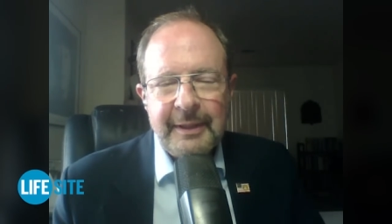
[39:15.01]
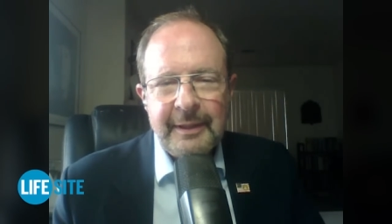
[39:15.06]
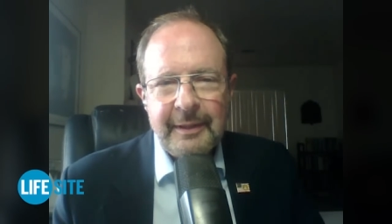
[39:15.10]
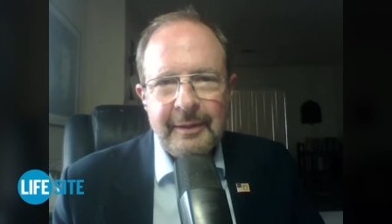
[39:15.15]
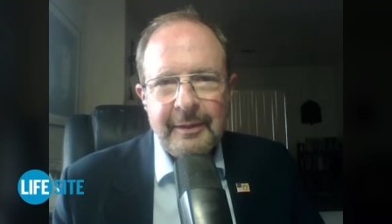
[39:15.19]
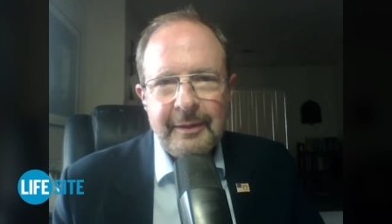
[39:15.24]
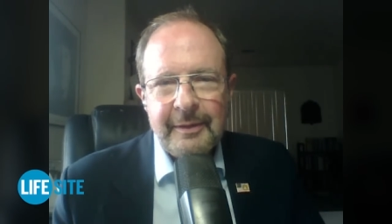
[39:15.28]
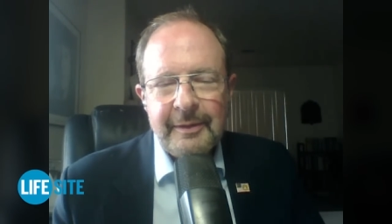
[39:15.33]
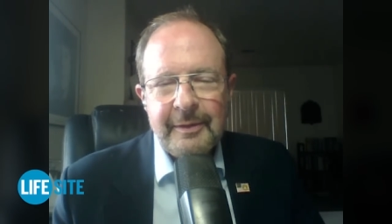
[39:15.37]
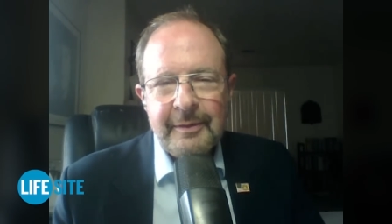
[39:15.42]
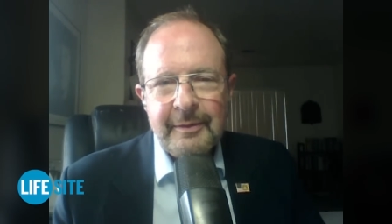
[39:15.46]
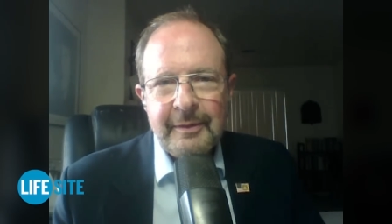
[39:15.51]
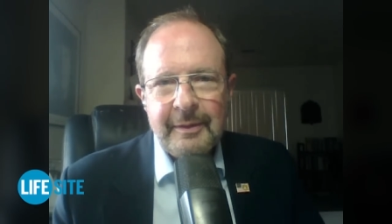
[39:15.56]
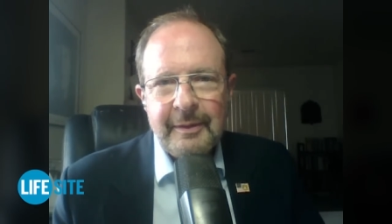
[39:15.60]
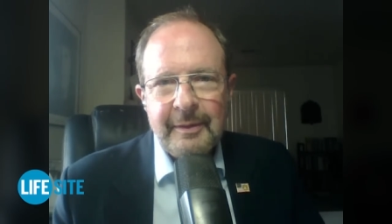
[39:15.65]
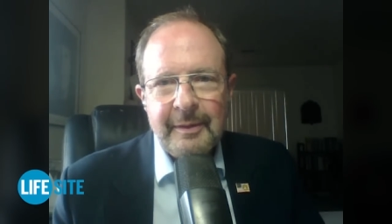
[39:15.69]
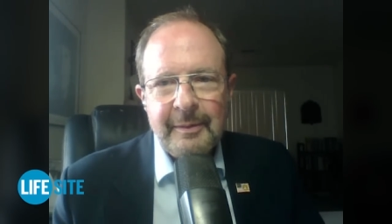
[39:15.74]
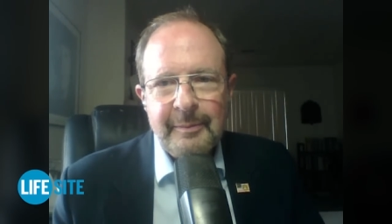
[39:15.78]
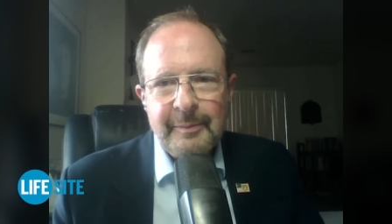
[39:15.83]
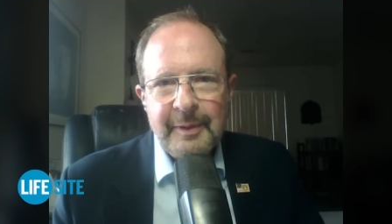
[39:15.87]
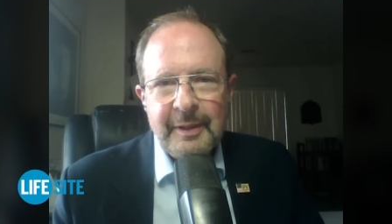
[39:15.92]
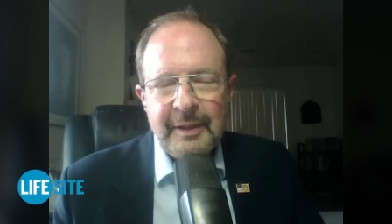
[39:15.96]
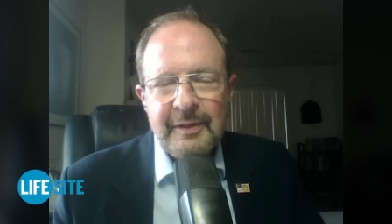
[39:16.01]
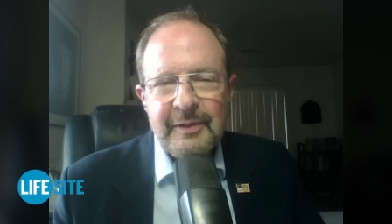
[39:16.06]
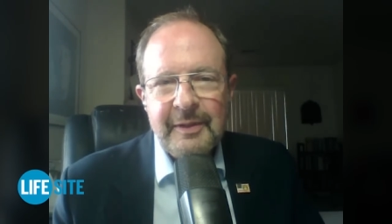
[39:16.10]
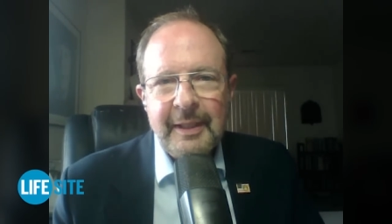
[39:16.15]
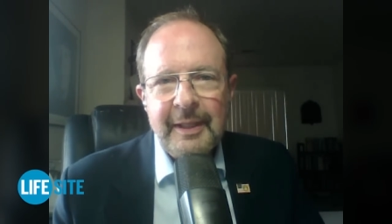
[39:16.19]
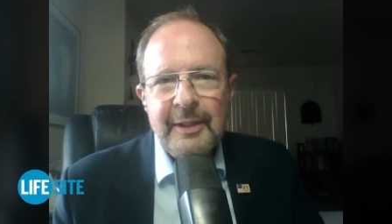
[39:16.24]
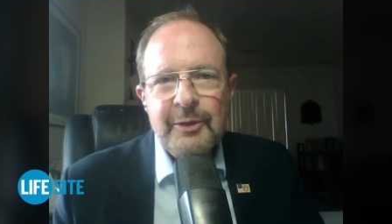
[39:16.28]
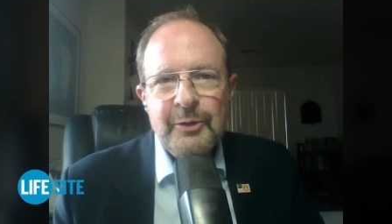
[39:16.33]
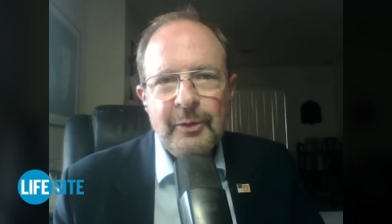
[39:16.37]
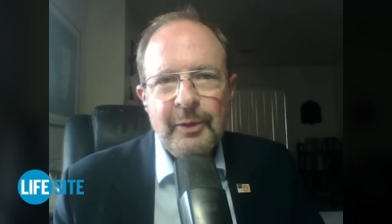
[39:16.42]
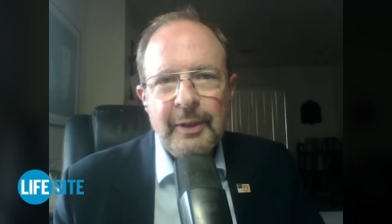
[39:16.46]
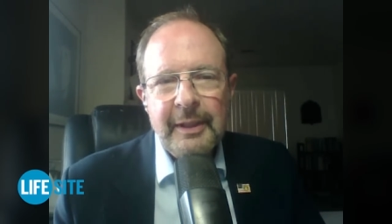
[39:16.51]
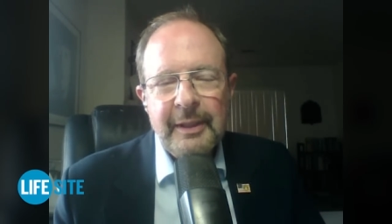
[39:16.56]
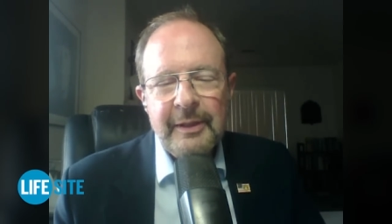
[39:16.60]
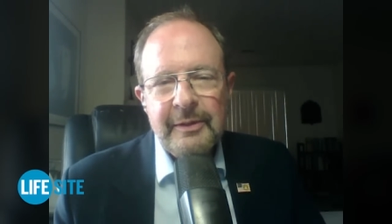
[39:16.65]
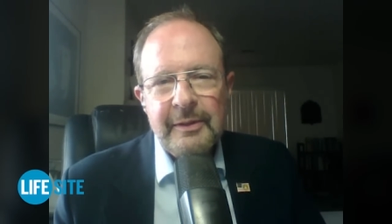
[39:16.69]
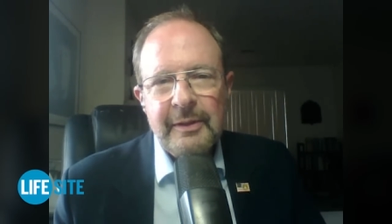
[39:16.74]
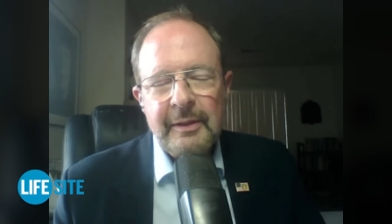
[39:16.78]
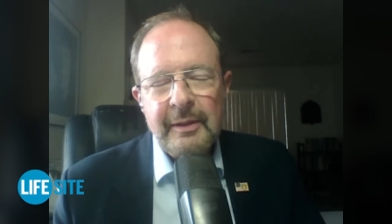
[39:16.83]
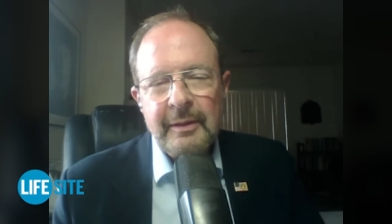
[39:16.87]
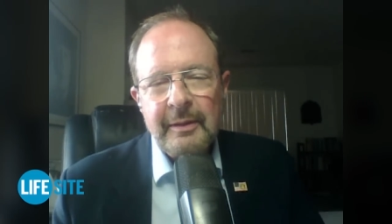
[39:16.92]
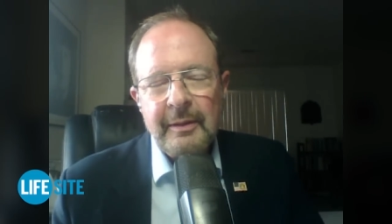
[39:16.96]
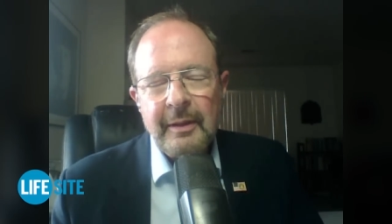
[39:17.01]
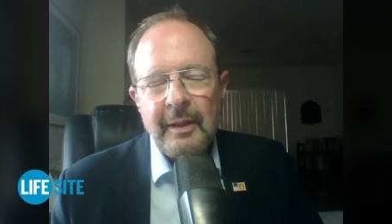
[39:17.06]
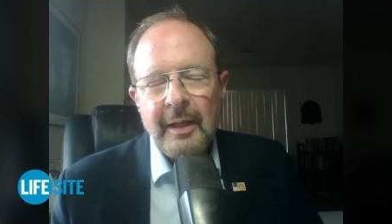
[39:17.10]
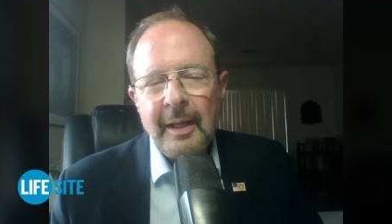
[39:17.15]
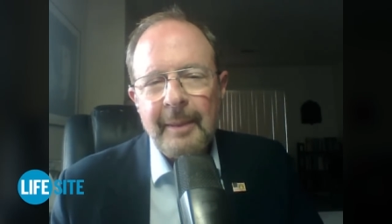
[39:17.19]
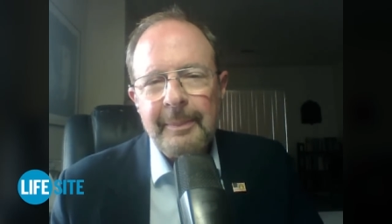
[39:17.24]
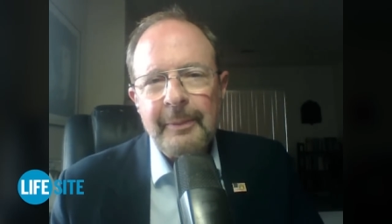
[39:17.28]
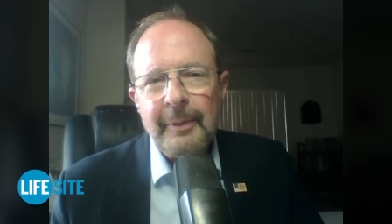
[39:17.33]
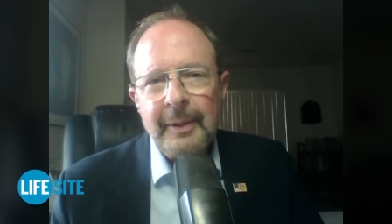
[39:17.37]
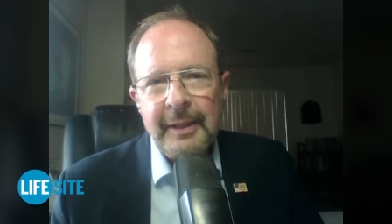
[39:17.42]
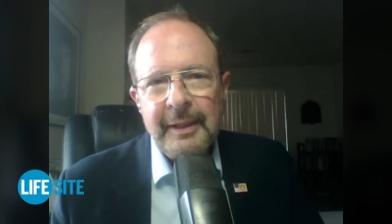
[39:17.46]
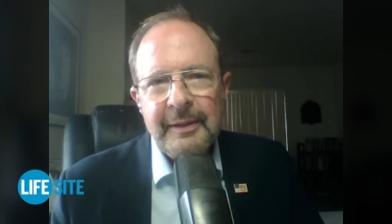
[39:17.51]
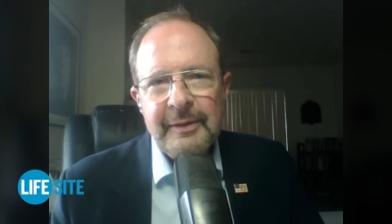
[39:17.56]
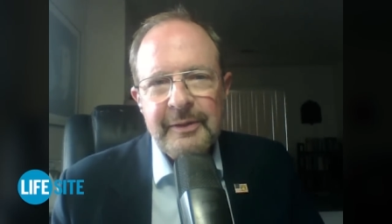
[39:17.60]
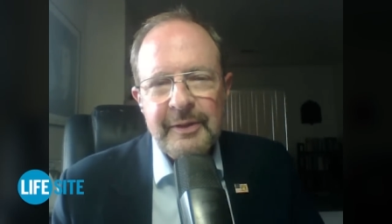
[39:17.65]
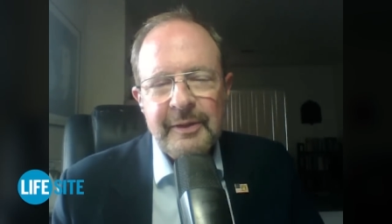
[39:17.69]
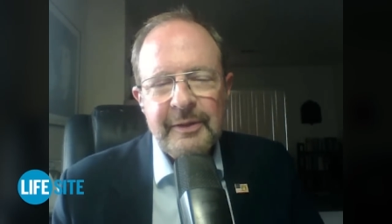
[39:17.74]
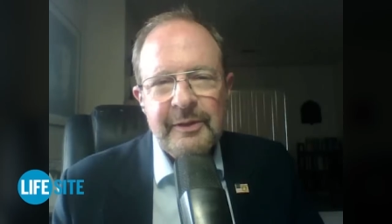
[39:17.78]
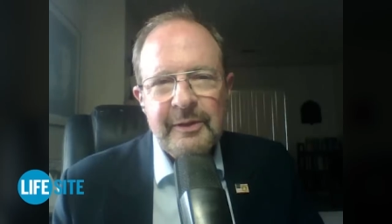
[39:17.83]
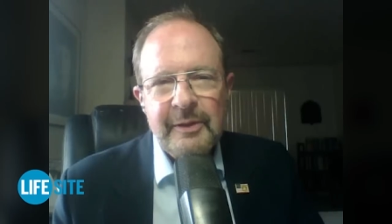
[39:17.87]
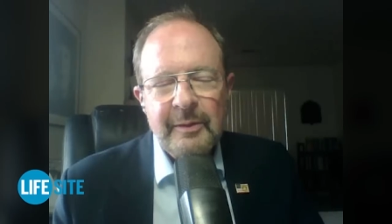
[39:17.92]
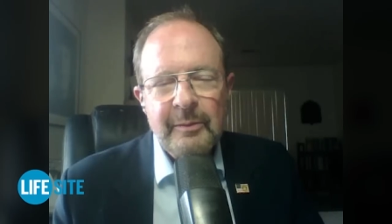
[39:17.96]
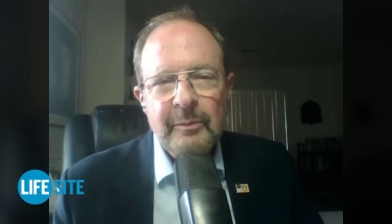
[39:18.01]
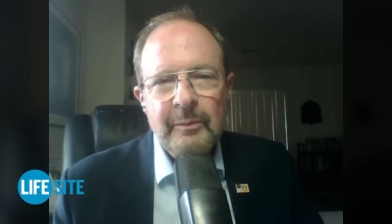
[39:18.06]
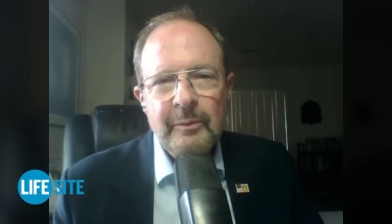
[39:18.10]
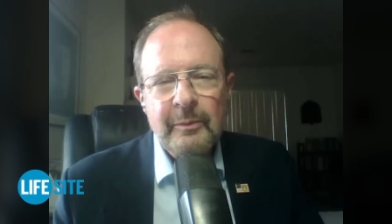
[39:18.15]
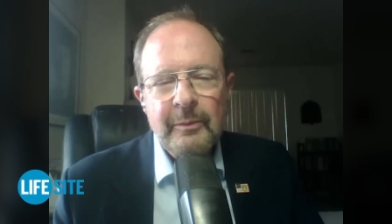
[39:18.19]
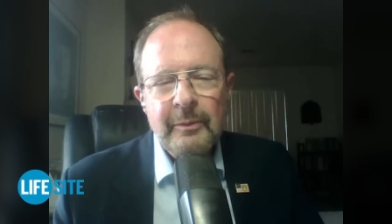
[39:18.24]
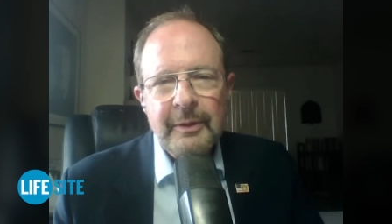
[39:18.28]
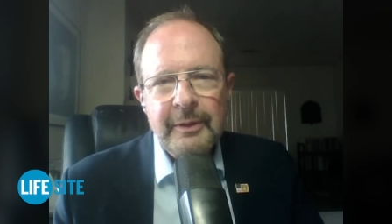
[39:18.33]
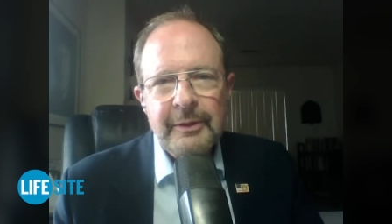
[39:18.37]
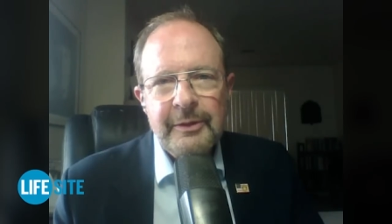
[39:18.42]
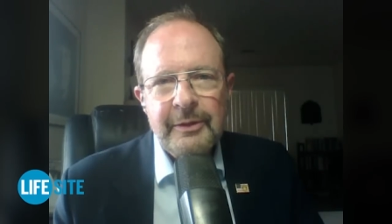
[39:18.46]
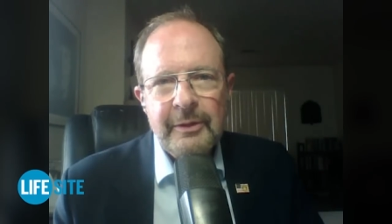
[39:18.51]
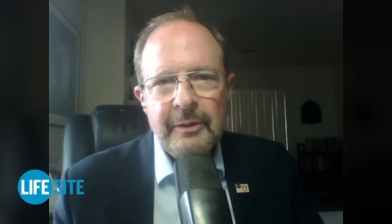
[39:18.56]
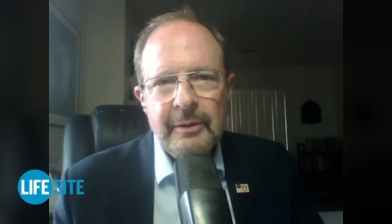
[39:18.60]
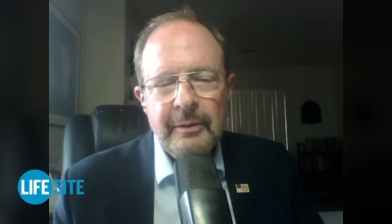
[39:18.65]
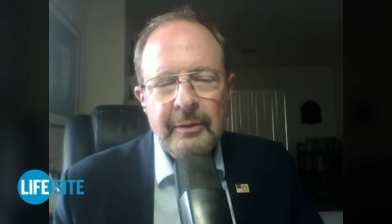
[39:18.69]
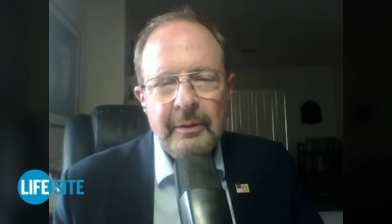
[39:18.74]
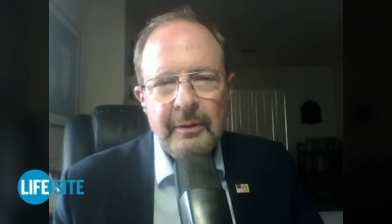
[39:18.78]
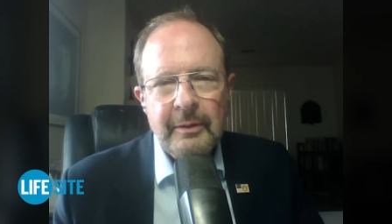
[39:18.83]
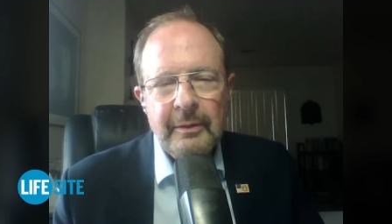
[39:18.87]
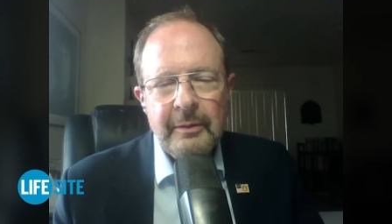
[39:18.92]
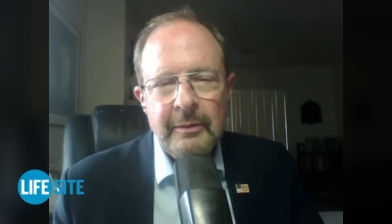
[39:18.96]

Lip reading: ridiculous because Android is an operating system which